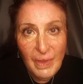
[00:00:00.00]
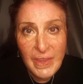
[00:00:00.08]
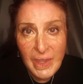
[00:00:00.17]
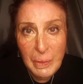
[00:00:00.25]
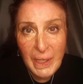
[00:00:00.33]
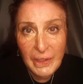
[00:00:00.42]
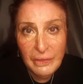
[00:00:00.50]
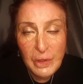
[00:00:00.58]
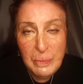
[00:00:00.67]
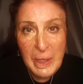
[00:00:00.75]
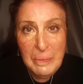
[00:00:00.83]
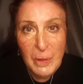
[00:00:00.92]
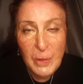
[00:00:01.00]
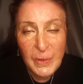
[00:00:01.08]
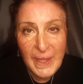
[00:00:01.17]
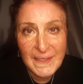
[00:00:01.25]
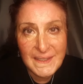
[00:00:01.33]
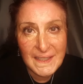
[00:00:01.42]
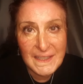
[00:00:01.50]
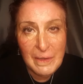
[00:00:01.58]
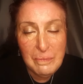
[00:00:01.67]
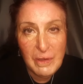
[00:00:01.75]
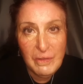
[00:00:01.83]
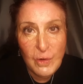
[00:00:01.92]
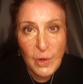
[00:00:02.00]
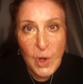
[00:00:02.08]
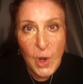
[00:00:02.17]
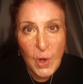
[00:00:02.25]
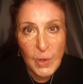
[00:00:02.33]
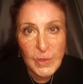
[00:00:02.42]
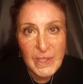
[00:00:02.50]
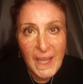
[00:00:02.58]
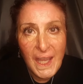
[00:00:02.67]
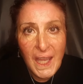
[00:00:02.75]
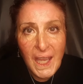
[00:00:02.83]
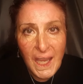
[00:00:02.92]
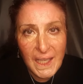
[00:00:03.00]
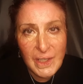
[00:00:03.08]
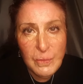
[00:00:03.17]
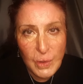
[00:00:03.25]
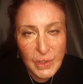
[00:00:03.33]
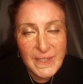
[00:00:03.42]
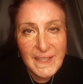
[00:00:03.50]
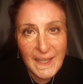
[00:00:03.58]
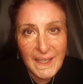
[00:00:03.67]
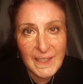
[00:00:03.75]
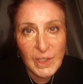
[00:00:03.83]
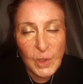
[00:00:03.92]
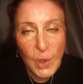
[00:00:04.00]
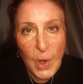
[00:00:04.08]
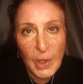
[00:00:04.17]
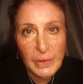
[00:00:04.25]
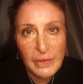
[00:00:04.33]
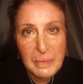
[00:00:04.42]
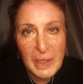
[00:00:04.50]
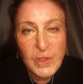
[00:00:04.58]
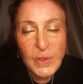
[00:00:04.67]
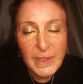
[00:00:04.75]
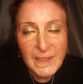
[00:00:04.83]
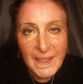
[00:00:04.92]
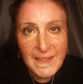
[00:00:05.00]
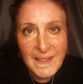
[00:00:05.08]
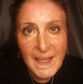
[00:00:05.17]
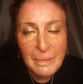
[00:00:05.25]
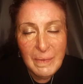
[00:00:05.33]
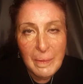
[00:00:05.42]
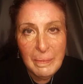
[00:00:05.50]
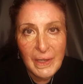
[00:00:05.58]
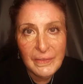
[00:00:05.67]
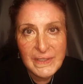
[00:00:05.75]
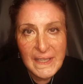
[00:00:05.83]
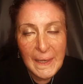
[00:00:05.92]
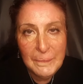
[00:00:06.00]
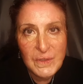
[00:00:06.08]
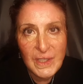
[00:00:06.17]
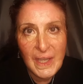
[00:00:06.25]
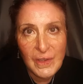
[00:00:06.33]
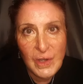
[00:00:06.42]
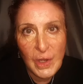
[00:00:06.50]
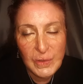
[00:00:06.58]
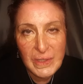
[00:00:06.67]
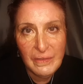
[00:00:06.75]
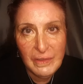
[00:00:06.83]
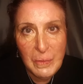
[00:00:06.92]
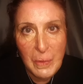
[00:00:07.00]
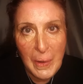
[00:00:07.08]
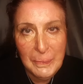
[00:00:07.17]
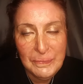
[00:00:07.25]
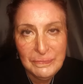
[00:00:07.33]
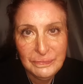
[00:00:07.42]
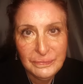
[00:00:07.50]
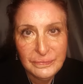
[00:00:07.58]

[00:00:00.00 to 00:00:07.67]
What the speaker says: There were a few people that did give me phone calls, and it was taking a lot out of me, so it did take me a bit of time to get around everyone.